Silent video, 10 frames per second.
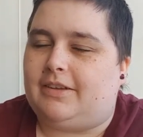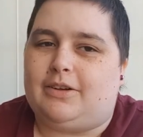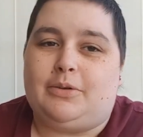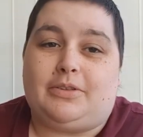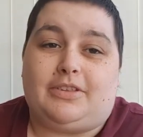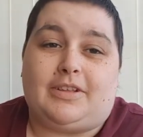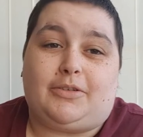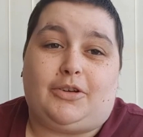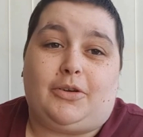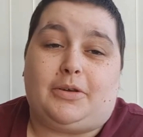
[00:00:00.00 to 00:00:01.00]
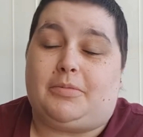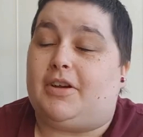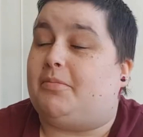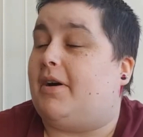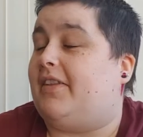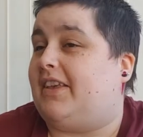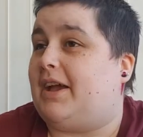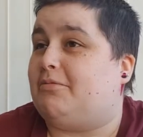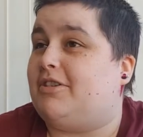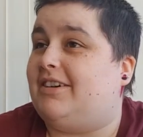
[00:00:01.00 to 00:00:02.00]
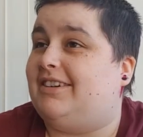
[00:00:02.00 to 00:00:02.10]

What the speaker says: Lewis is now choking himself behind the camera.